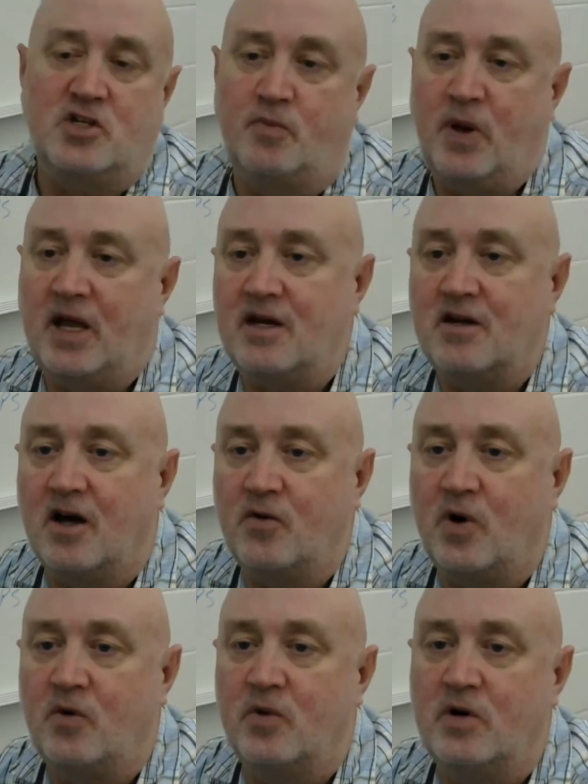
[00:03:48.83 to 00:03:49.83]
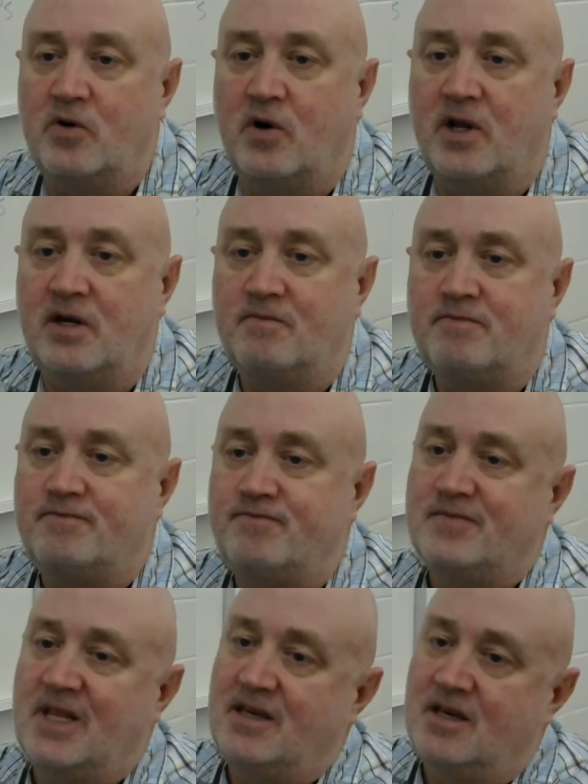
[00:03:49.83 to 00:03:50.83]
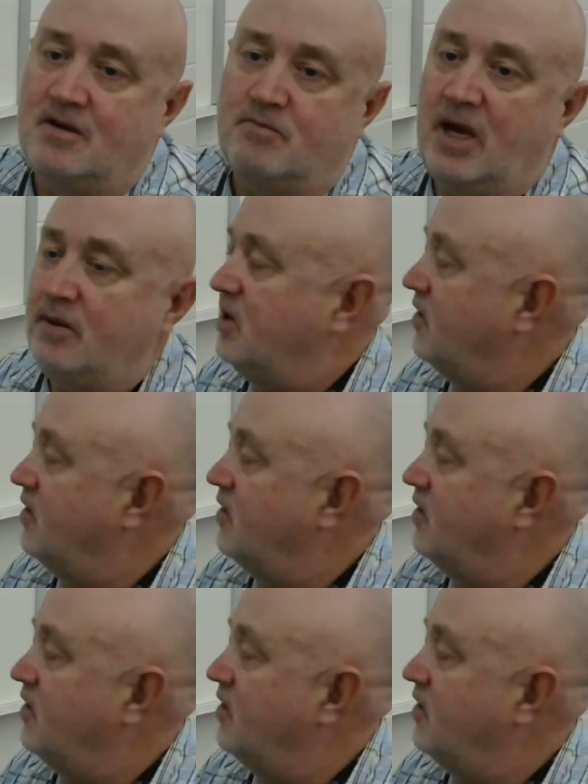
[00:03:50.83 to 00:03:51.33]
depending on what we're doing. Maybe